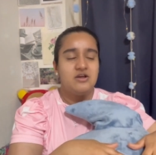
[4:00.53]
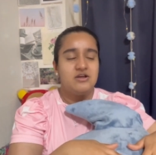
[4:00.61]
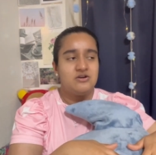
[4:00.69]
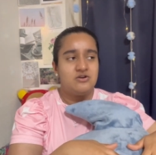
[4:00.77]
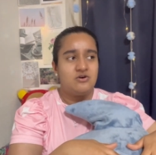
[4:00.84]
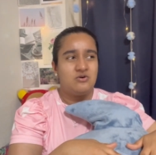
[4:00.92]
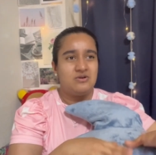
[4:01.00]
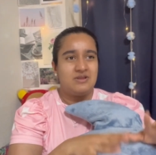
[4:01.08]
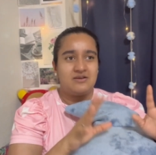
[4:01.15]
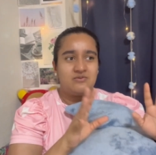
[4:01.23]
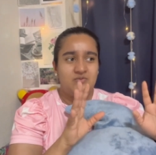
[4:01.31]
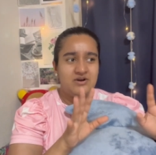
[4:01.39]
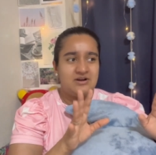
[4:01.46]
you know like
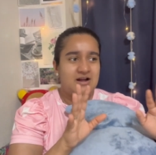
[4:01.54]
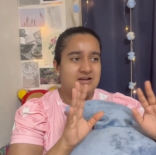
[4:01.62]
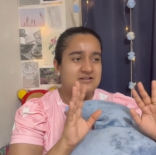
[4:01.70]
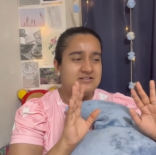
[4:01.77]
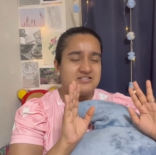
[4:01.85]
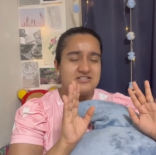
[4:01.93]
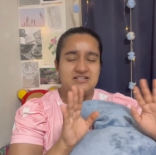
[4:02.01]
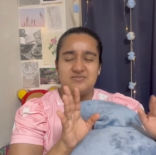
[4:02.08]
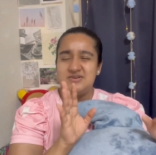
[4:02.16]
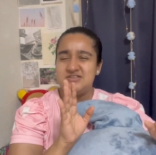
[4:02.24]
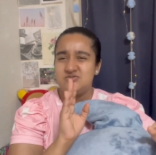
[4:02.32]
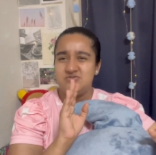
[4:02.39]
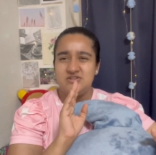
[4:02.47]
where I just need my
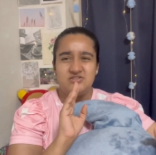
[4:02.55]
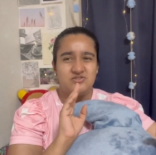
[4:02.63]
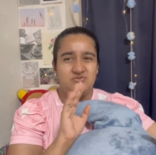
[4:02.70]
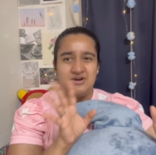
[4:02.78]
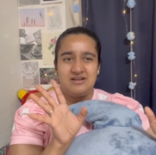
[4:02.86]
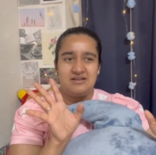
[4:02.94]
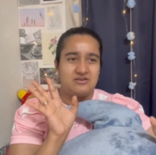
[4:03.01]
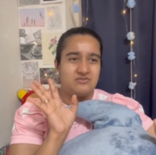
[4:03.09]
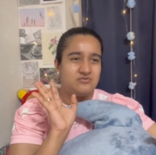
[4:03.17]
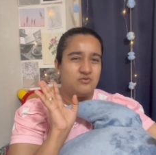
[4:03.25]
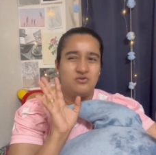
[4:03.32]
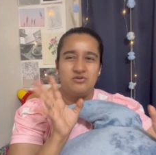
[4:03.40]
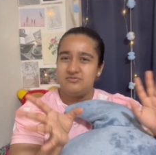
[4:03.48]
students to write like
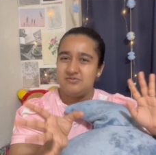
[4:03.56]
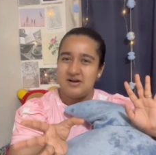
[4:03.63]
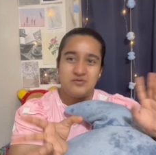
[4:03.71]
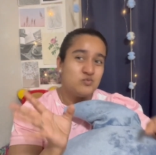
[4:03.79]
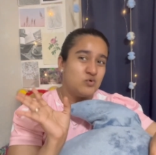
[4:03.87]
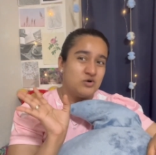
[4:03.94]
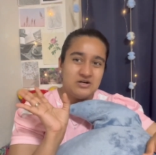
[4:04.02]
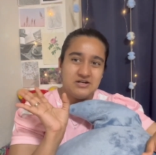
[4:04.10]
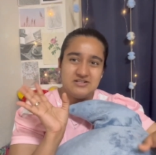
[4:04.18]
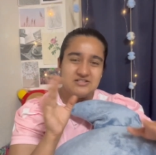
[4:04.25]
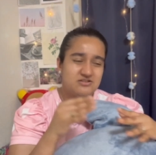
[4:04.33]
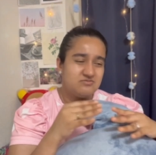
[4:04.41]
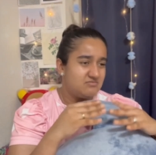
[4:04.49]
four or five
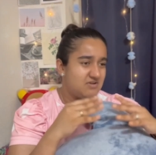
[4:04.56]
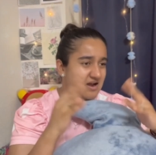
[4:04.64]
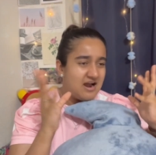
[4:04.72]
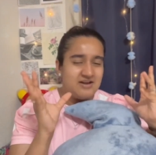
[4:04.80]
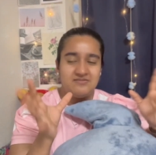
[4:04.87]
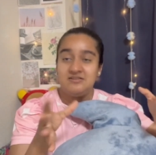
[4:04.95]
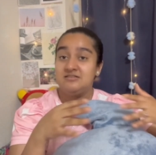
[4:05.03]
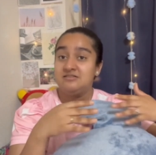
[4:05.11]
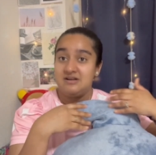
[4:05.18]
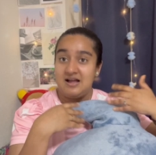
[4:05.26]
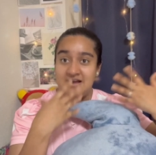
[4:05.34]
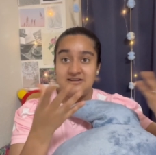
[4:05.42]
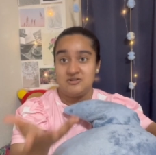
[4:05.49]
words I will
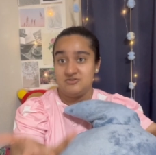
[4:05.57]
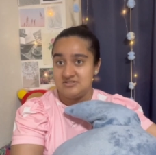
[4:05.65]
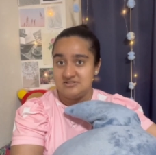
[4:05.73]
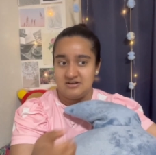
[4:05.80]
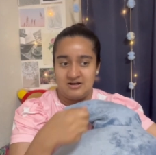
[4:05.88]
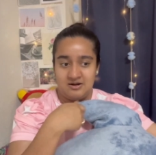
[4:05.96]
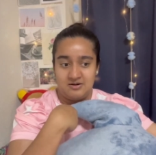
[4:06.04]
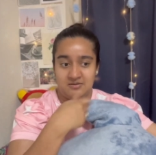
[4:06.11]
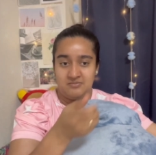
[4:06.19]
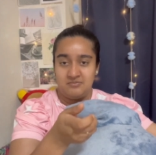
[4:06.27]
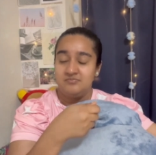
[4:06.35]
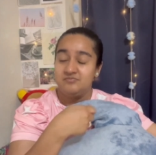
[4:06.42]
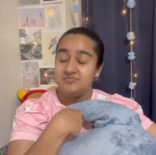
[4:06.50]
hand out
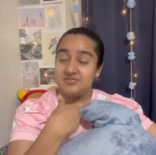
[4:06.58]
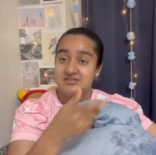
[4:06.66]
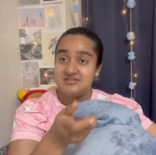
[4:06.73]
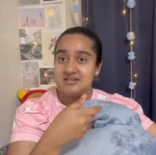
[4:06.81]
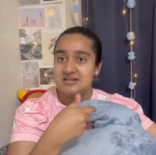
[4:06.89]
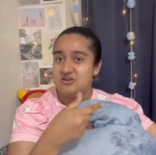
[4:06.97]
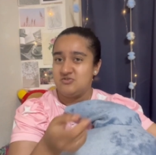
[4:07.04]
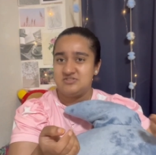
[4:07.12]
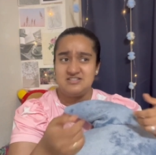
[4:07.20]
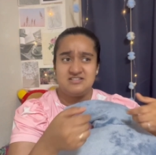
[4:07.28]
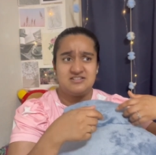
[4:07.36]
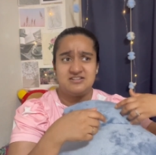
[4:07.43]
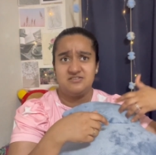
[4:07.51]
um, sticky notes
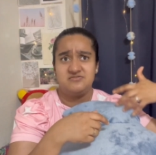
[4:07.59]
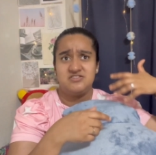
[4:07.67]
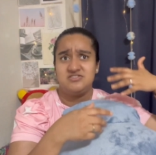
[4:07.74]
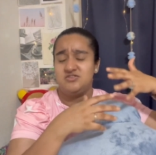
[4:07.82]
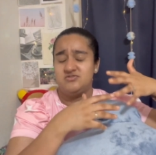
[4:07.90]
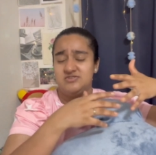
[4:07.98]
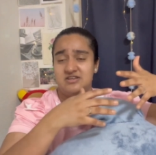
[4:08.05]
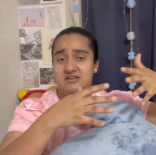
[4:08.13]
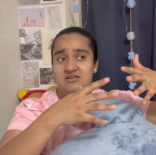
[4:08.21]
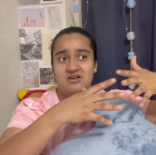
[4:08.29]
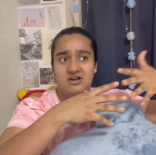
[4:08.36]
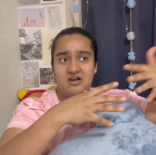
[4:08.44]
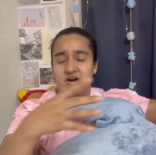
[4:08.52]
instead of just using
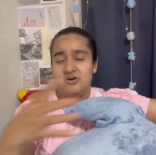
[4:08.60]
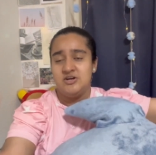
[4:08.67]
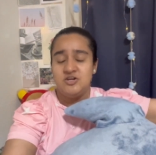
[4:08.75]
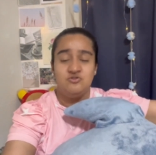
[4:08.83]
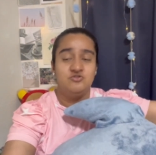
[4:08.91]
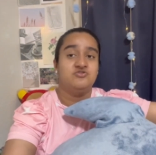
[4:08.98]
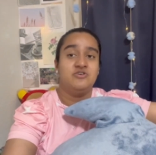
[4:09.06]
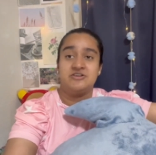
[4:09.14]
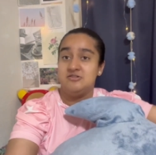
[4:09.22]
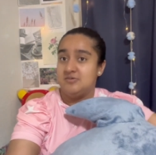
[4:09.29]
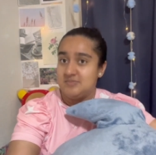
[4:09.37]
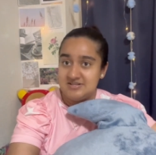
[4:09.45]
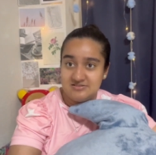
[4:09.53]
our huge regular
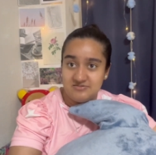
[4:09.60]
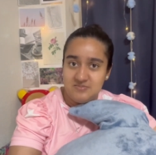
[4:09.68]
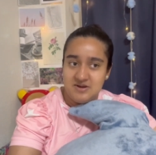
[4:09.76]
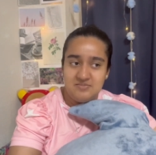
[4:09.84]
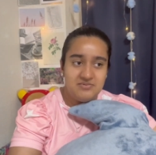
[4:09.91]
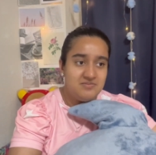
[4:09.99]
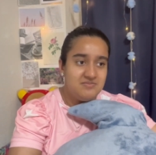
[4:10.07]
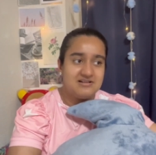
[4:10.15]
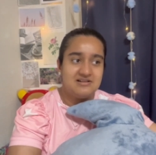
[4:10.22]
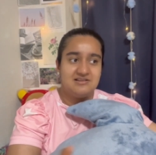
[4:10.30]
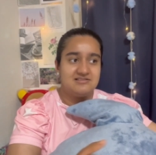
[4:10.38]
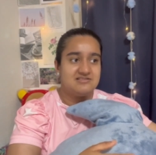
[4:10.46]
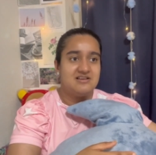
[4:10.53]
piece of paper
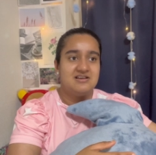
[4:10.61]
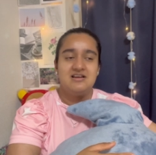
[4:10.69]
because